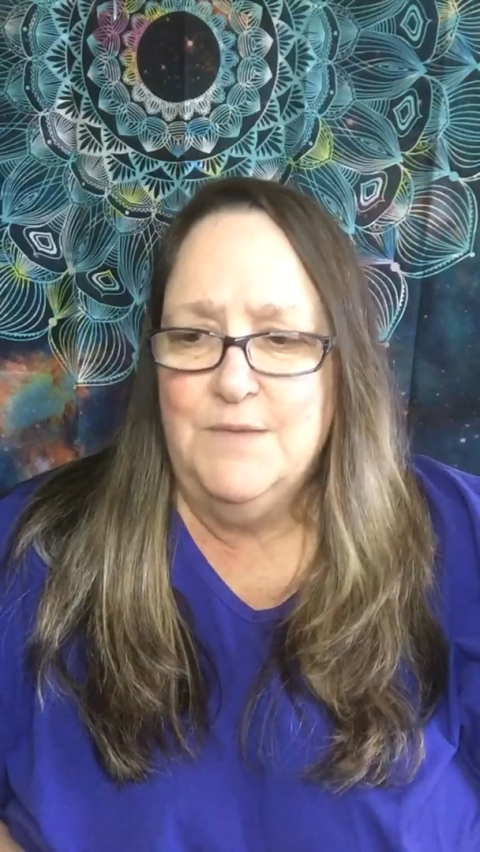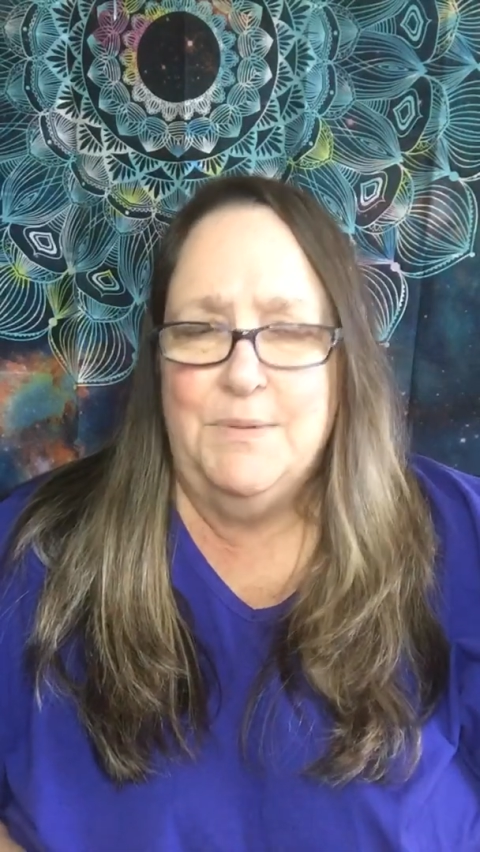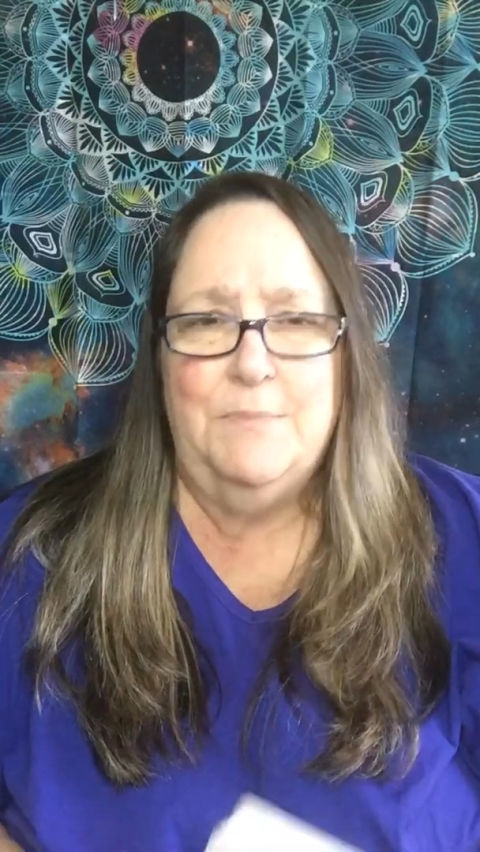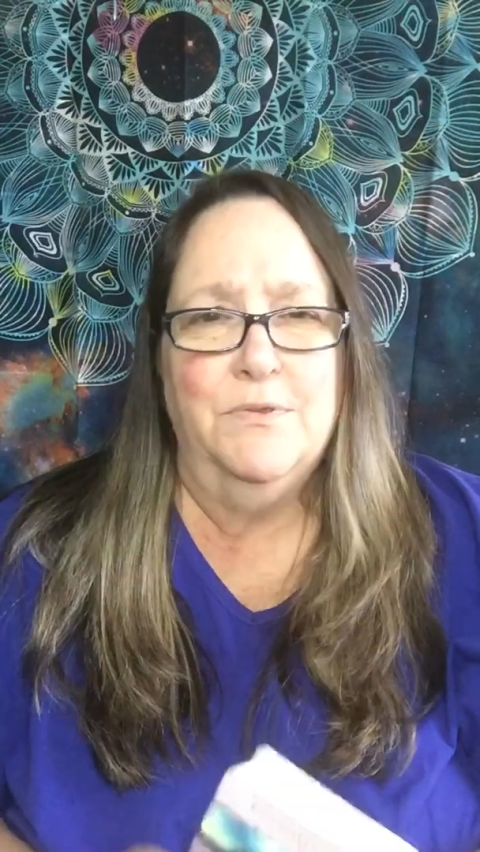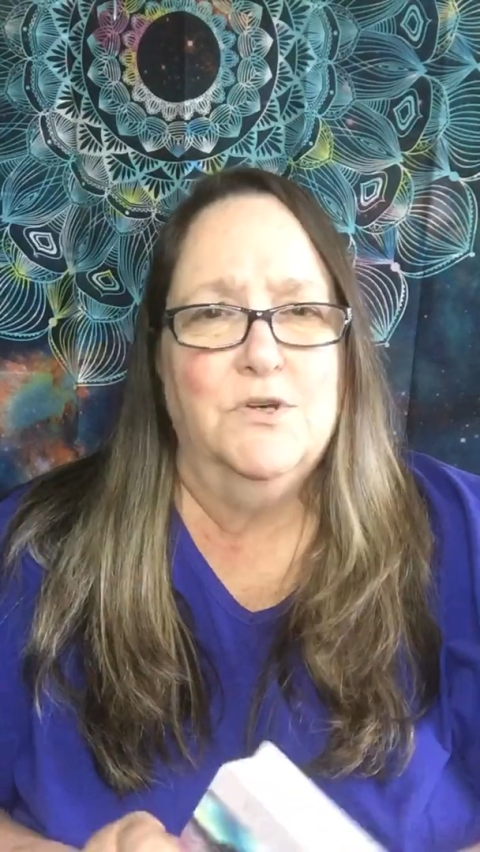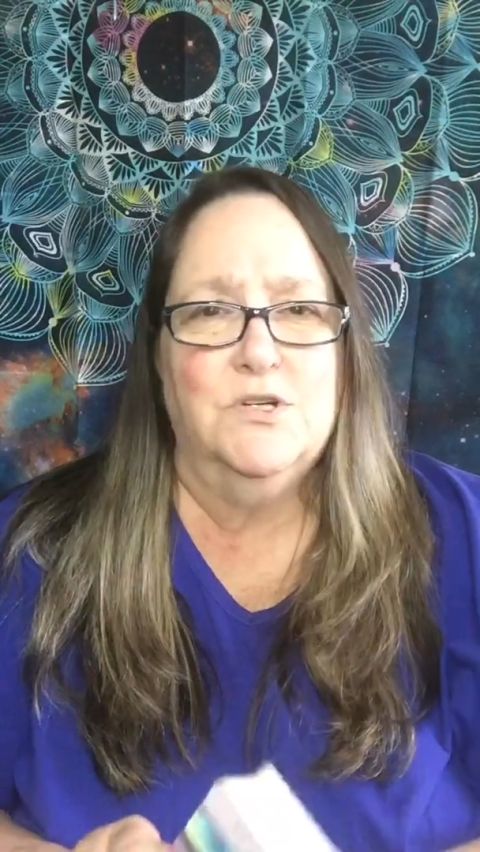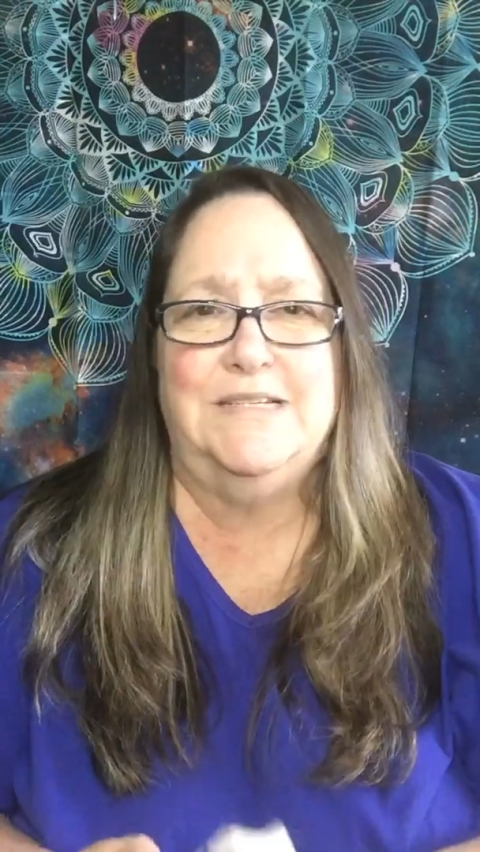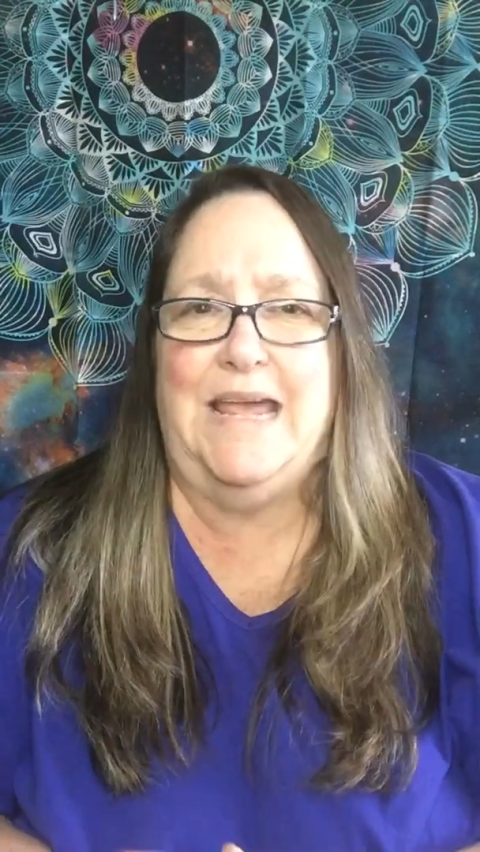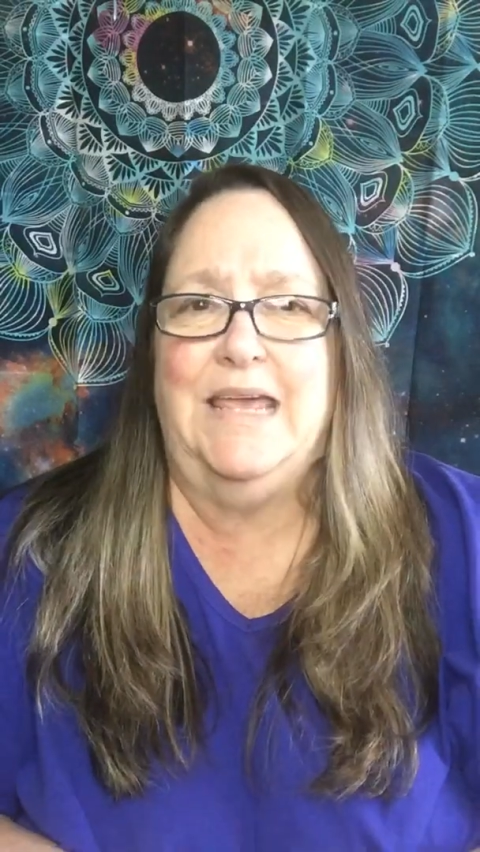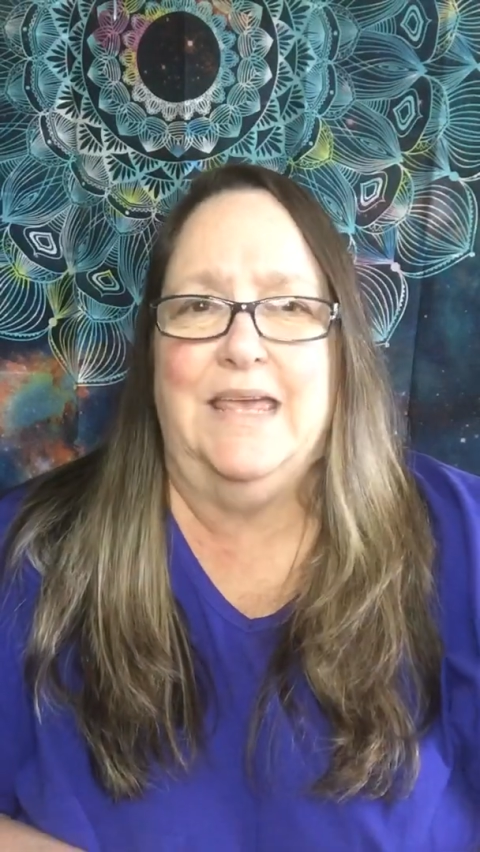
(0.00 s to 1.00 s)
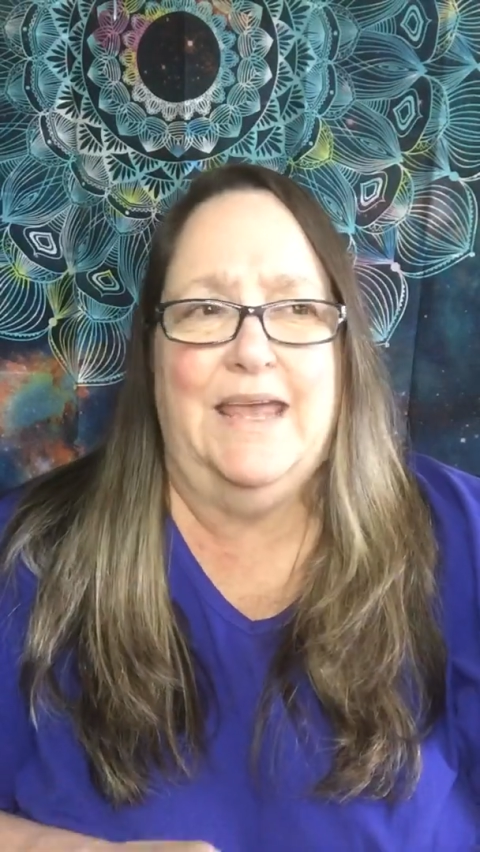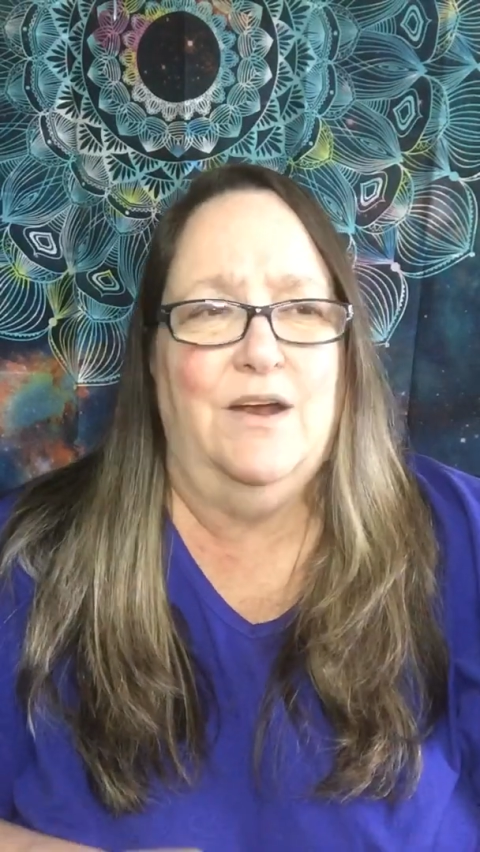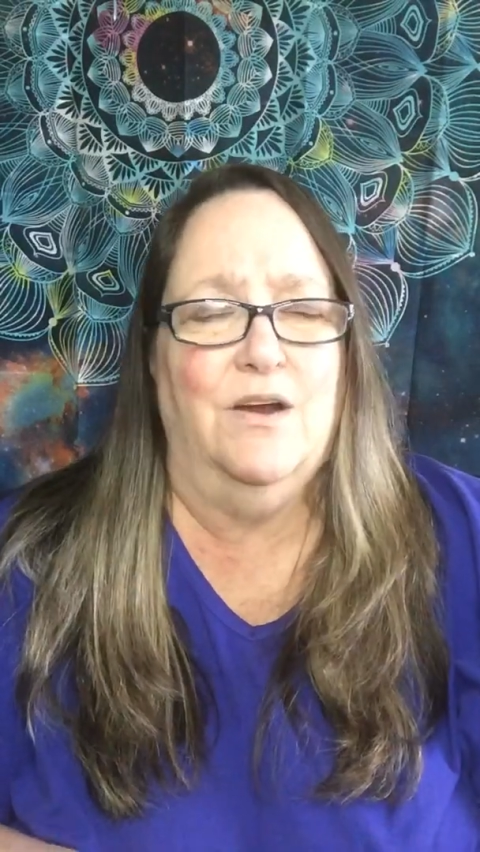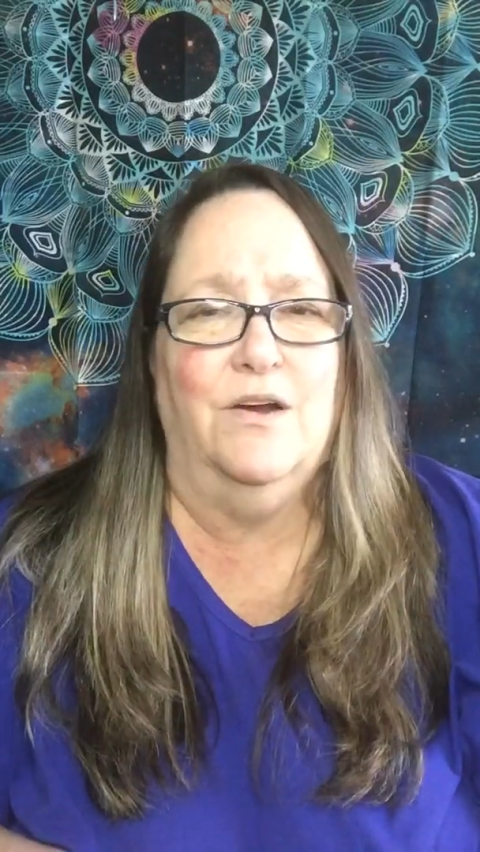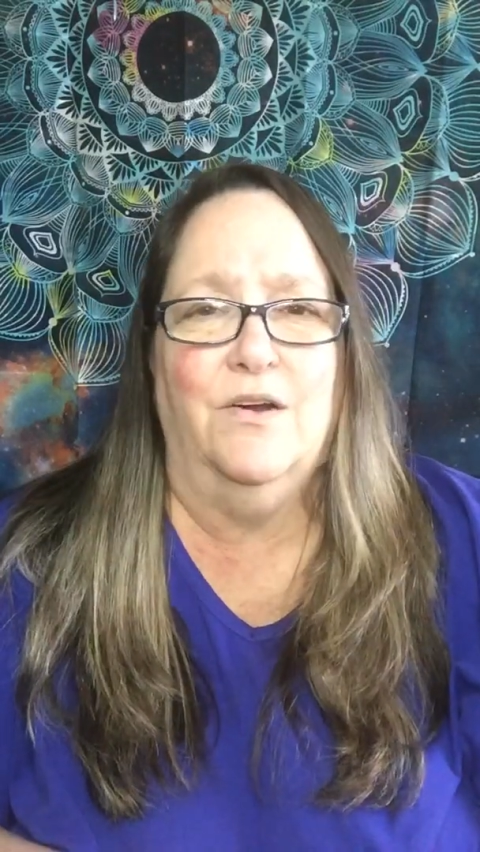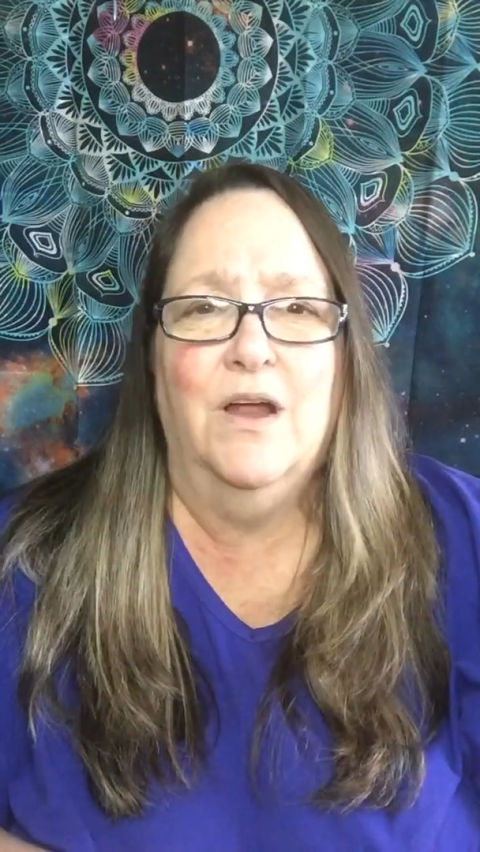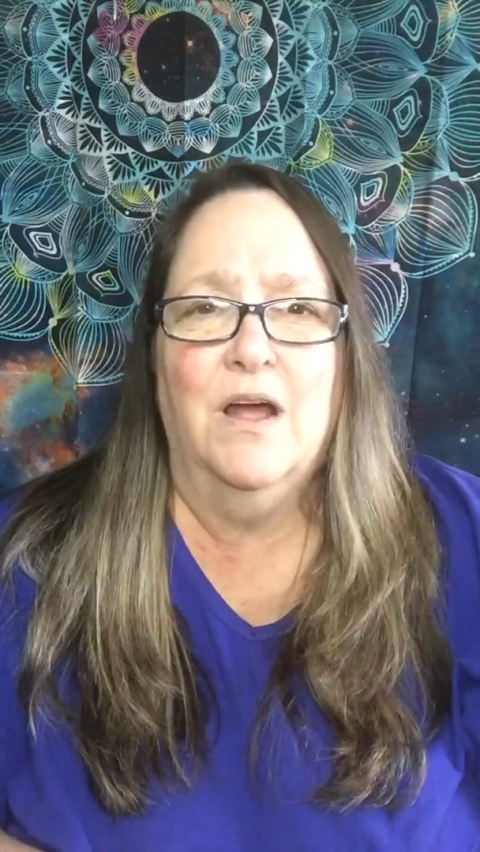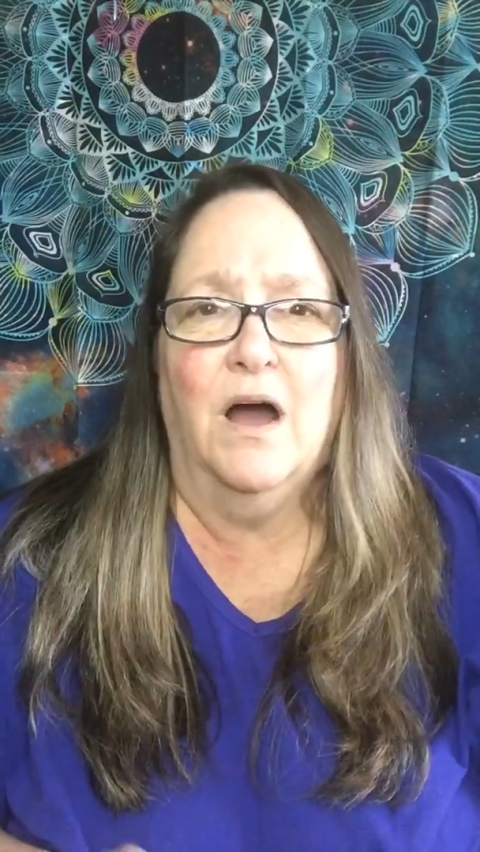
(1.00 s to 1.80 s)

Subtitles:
people that are taking care